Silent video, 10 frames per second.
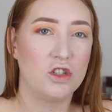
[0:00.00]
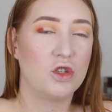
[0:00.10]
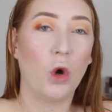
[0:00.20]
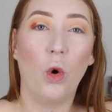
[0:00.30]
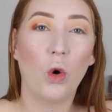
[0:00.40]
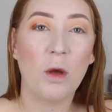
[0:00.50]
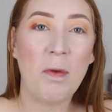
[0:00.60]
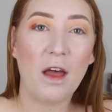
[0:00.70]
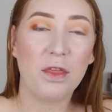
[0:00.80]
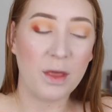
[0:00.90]
talk
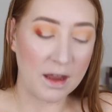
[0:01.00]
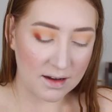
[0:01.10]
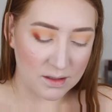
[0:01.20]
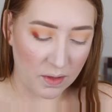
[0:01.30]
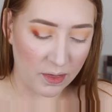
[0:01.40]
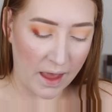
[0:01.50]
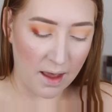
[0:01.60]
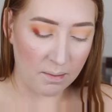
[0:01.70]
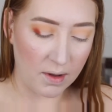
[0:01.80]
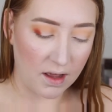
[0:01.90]
about things with
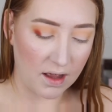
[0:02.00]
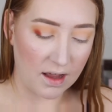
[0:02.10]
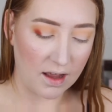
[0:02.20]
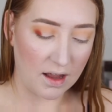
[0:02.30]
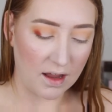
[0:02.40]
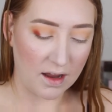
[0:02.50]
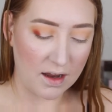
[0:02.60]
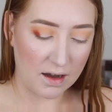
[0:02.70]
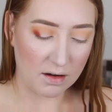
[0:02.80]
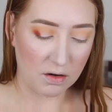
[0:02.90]
them,
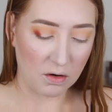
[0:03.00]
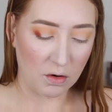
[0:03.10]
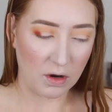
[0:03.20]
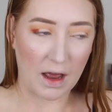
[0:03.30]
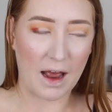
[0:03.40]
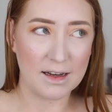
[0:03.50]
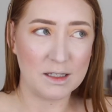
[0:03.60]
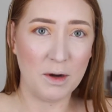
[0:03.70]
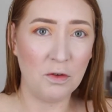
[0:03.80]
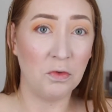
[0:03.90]
it has
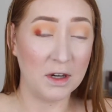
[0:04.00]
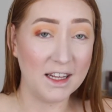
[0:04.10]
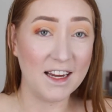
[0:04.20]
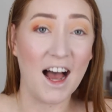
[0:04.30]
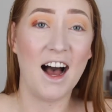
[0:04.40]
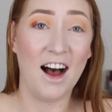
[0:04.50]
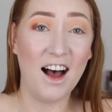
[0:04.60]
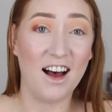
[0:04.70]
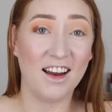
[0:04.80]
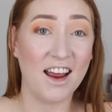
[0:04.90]
been really
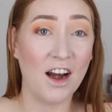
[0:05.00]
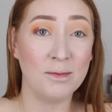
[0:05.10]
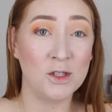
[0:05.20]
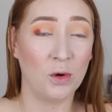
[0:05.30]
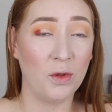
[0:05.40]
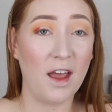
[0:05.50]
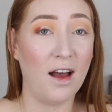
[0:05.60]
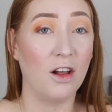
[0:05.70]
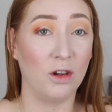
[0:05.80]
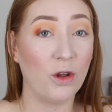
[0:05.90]
hard. And I'm sure there
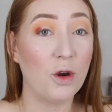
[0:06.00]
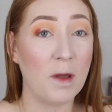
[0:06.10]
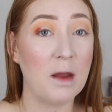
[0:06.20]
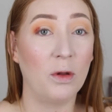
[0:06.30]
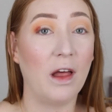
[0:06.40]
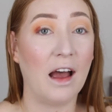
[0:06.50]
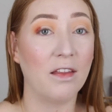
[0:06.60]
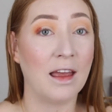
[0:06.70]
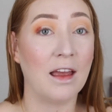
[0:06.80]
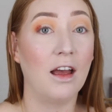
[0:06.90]
are a lot of people out
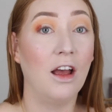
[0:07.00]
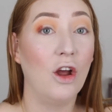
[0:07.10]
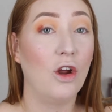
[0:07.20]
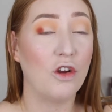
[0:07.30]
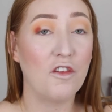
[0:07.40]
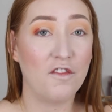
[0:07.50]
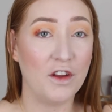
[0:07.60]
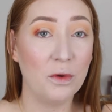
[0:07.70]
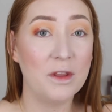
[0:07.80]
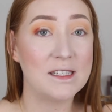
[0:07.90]
there who
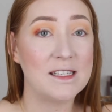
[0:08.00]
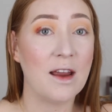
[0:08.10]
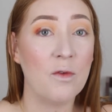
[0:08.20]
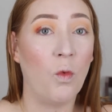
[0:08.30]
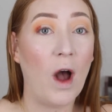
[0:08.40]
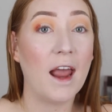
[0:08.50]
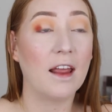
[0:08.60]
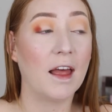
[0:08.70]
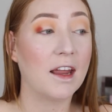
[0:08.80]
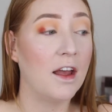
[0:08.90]
feel the same way.
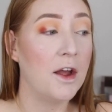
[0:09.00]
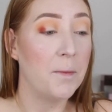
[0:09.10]
Like